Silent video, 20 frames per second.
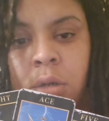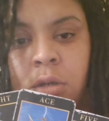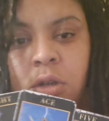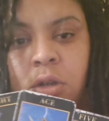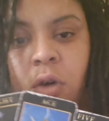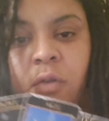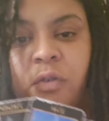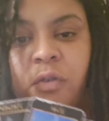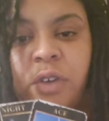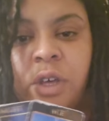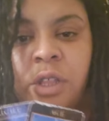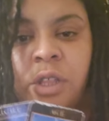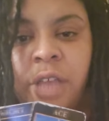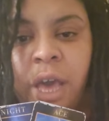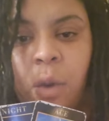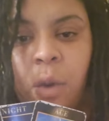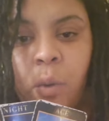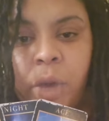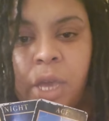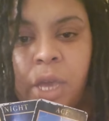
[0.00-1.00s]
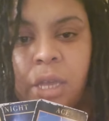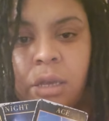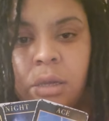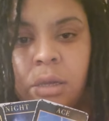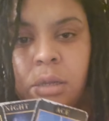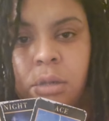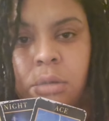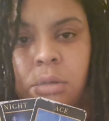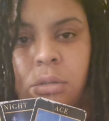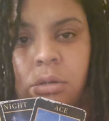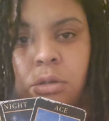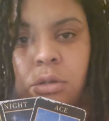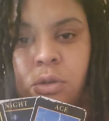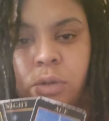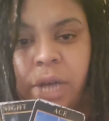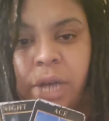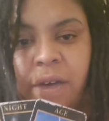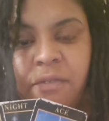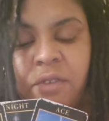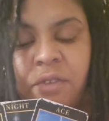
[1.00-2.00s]
Don't feel that way. Do
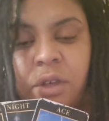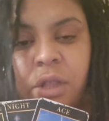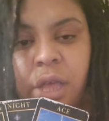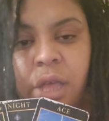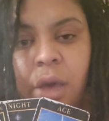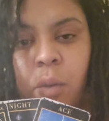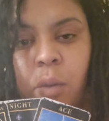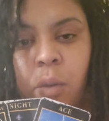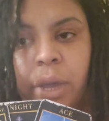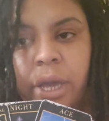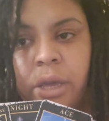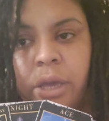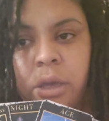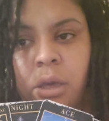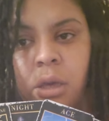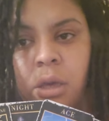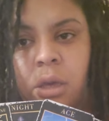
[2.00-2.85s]
not feel that way.